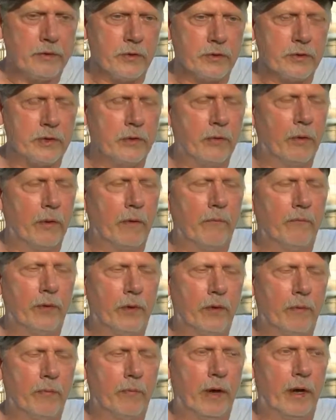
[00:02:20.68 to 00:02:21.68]
she wouldn't
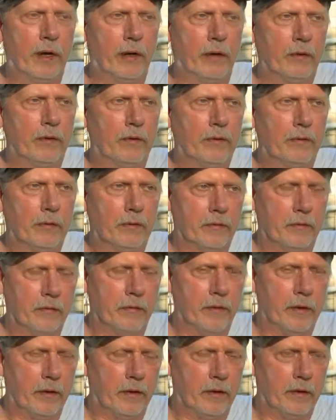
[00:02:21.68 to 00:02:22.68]
feel bad,
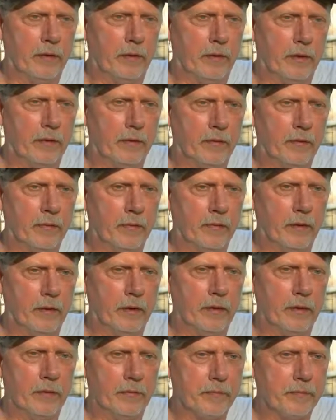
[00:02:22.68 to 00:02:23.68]
and
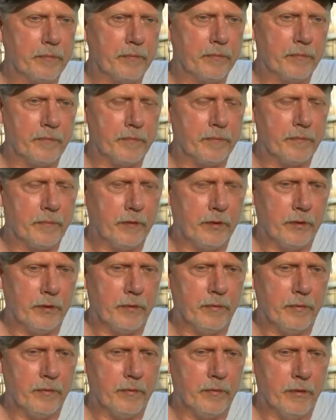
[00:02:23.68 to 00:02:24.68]

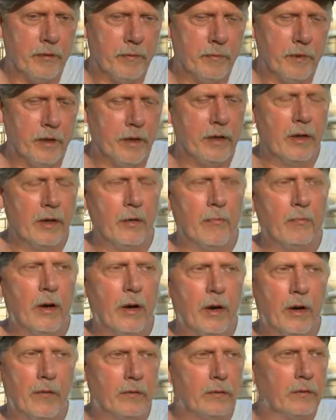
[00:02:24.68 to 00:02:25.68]
but it didn't
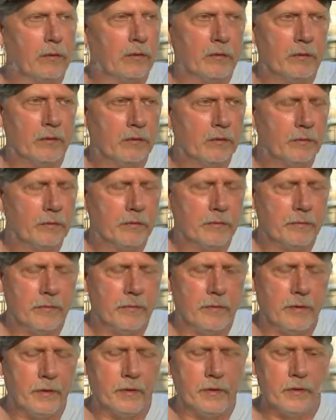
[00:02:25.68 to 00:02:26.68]
bother
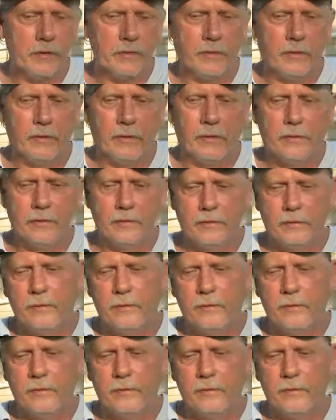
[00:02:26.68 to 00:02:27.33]
her at this point.